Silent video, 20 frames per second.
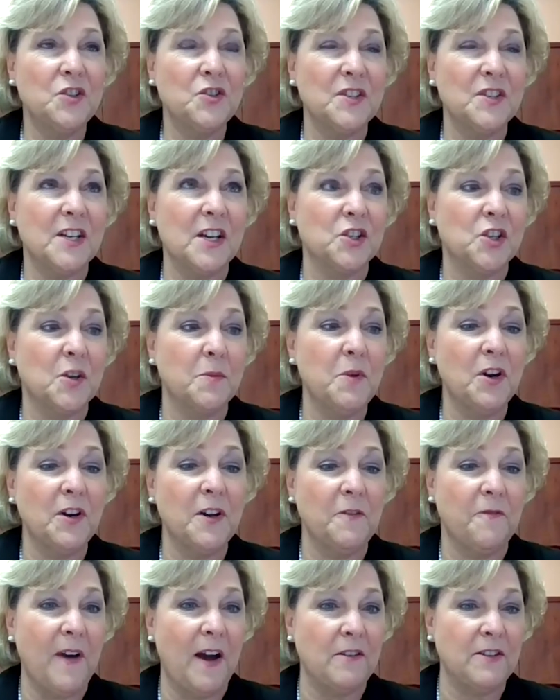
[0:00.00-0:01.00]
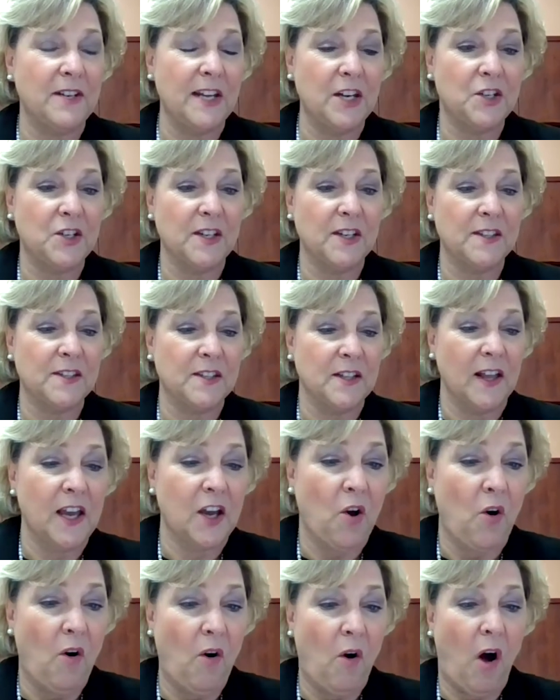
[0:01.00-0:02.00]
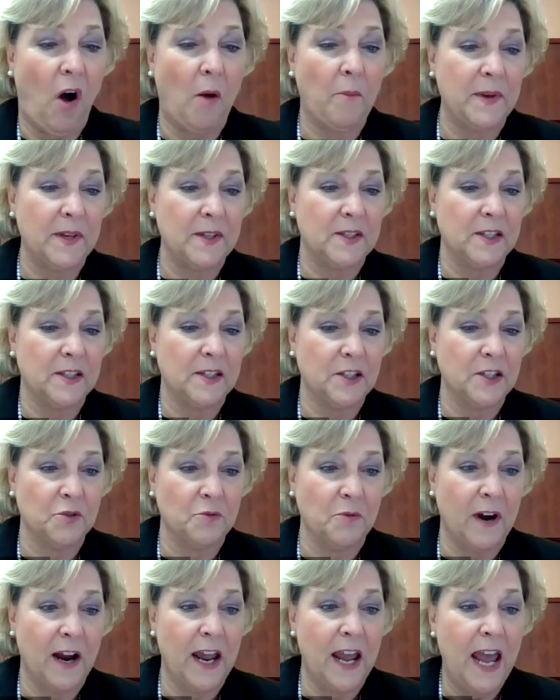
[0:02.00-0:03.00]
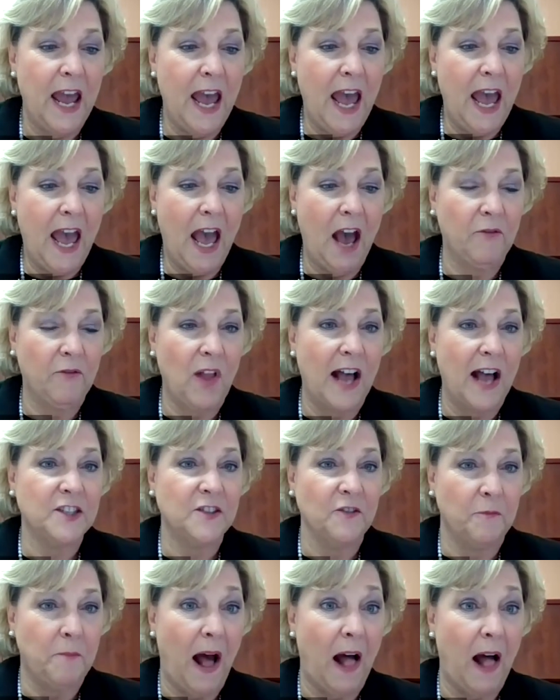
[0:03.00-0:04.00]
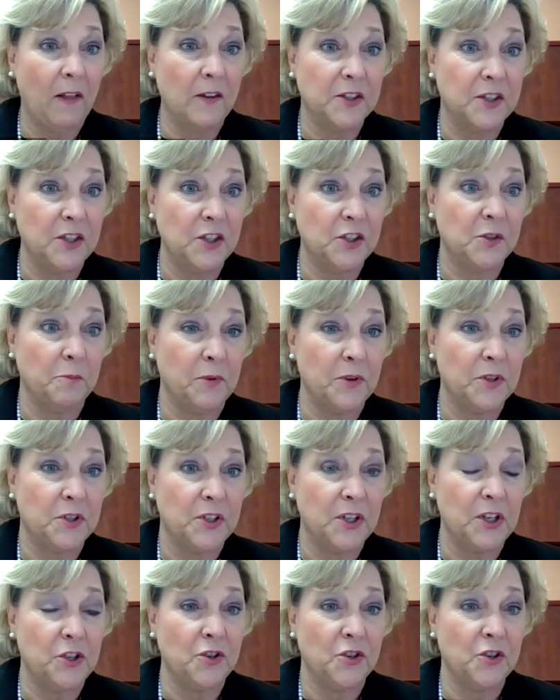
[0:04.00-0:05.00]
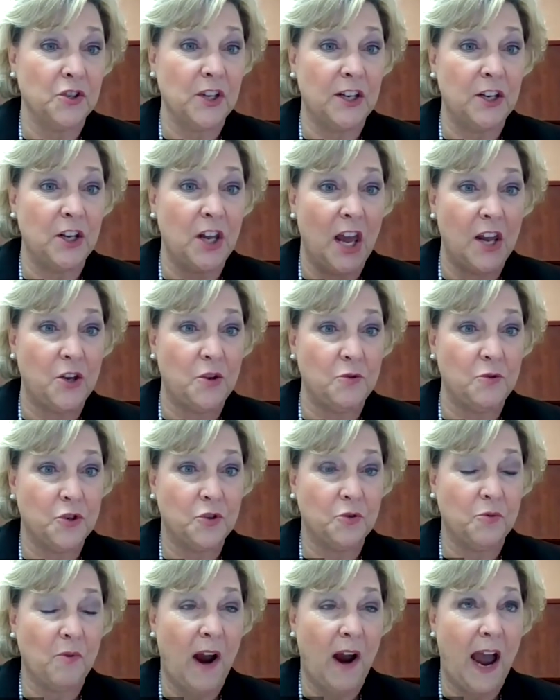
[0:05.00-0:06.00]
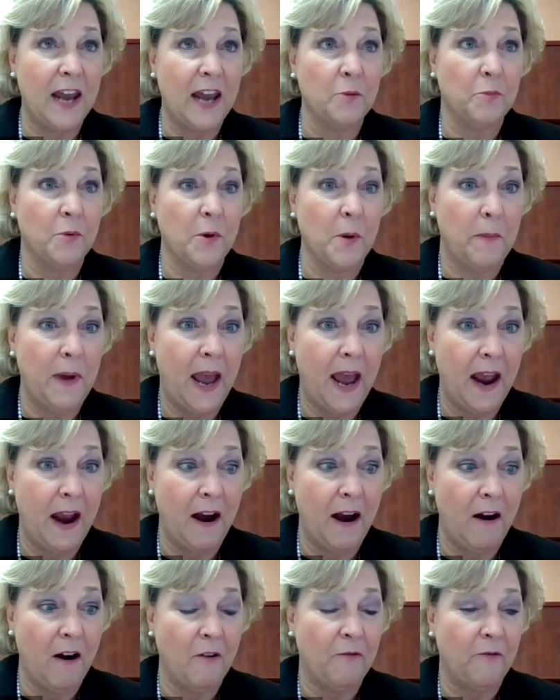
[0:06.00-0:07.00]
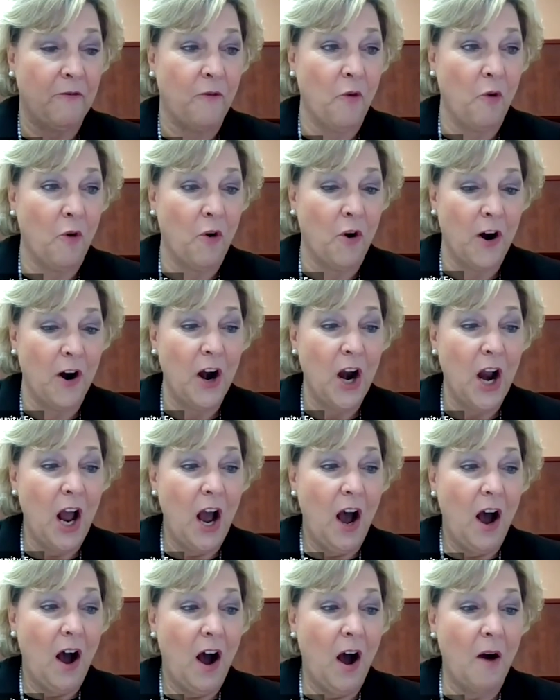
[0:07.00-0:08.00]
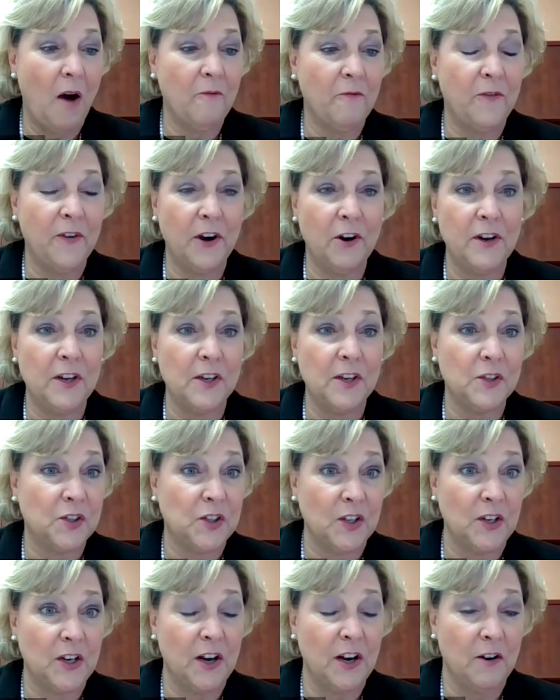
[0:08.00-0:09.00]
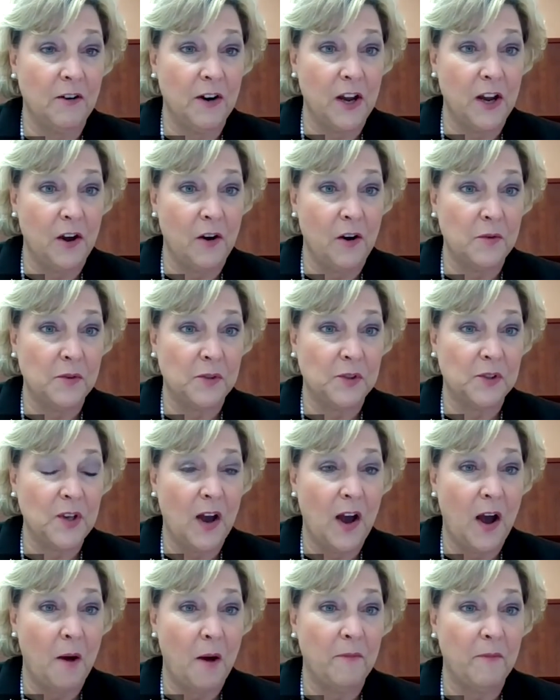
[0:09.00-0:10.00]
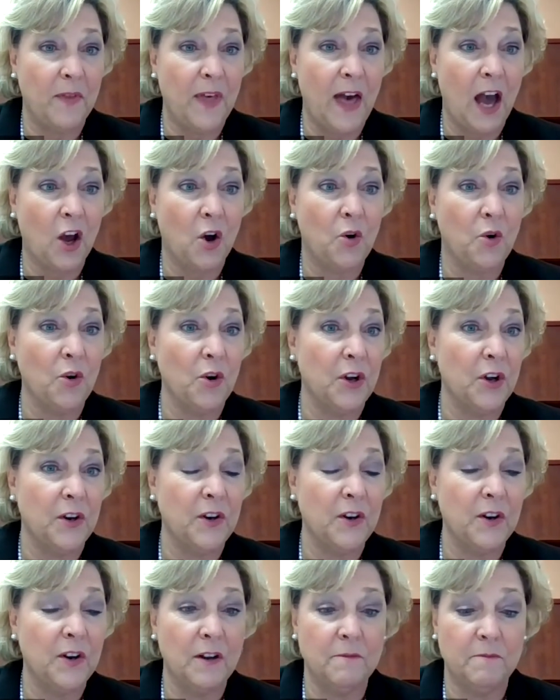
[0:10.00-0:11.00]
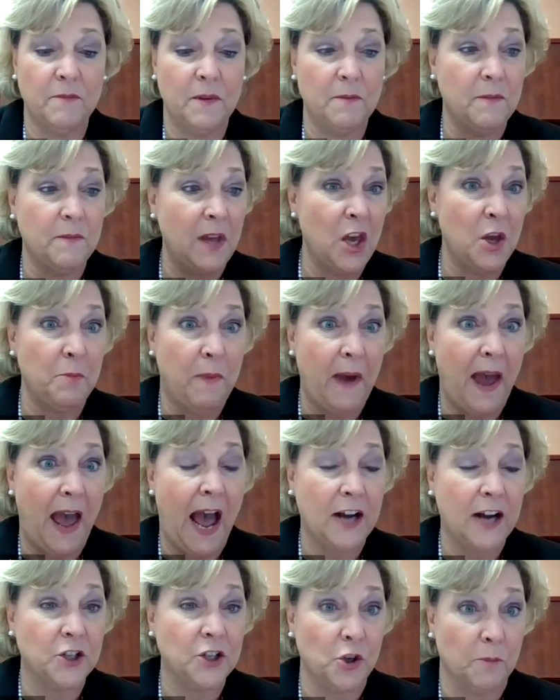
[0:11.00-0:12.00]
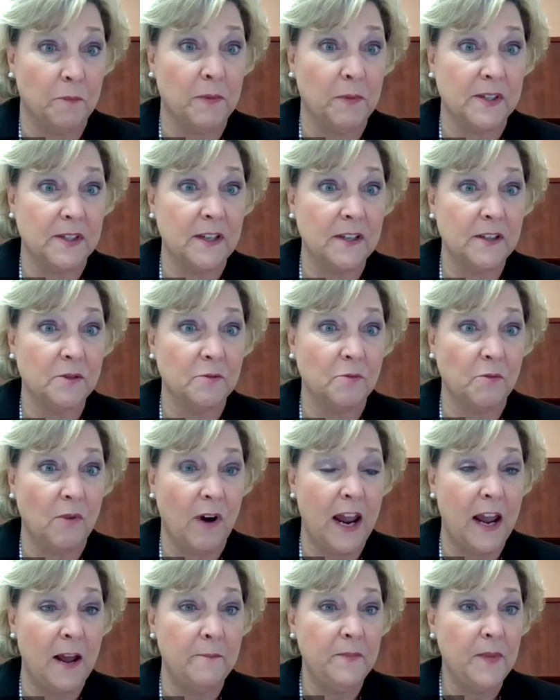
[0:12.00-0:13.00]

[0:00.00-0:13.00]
interesting because community foundations, like all businesses, right, have lots of policies and procedures, and you try to prepare for various scenarios that could impact your business, right?